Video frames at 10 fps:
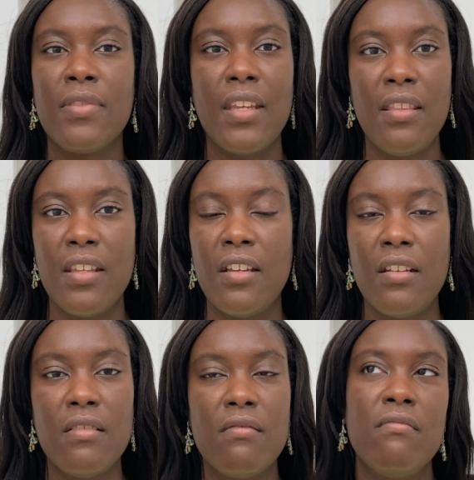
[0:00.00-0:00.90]
and
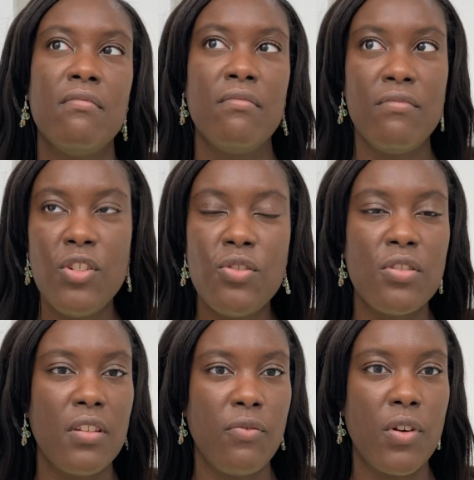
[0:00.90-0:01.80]
then
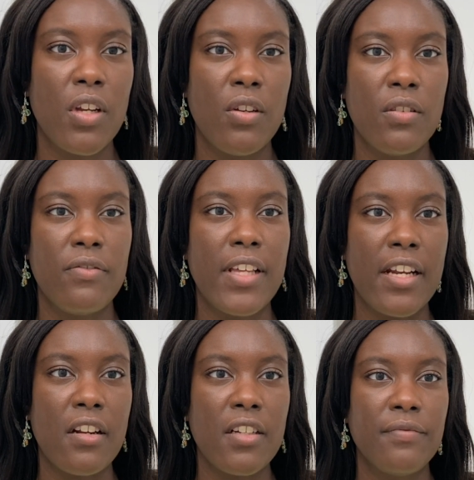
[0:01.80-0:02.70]
usually forego the flat
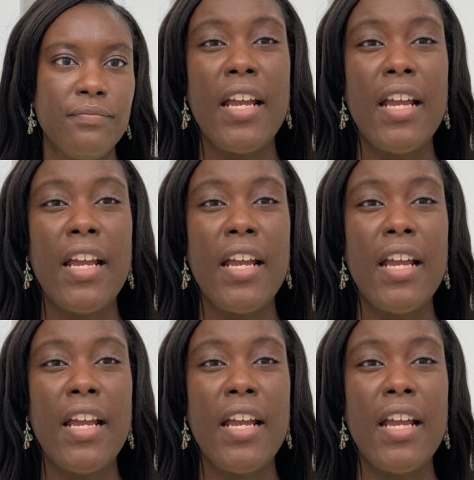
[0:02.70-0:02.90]
iron.